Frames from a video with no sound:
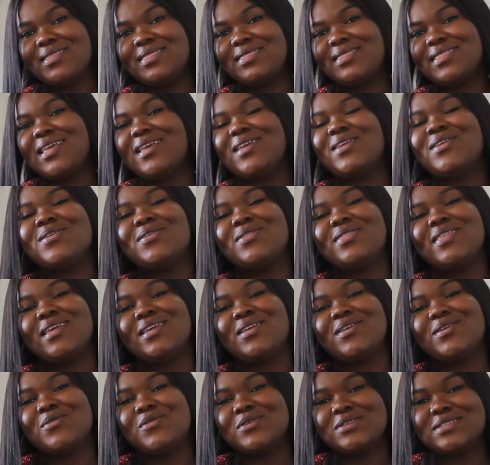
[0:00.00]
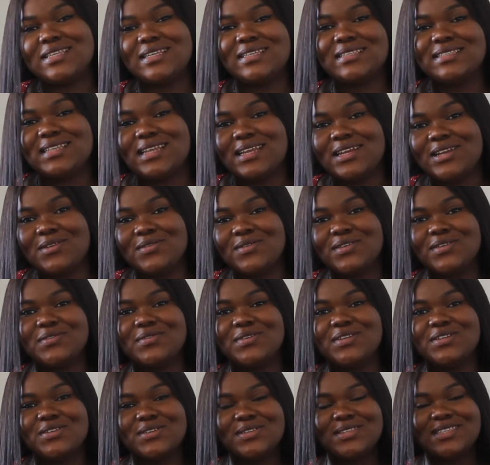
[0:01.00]
Thank you for staying to the end of this
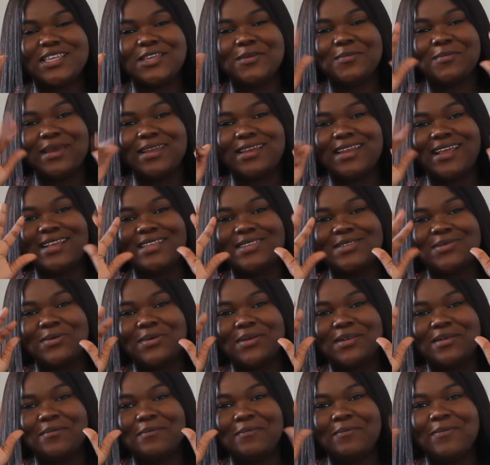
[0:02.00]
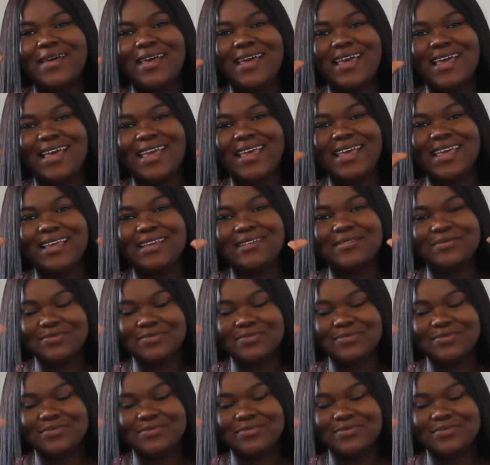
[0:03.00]
video. See you in my next one. Bye.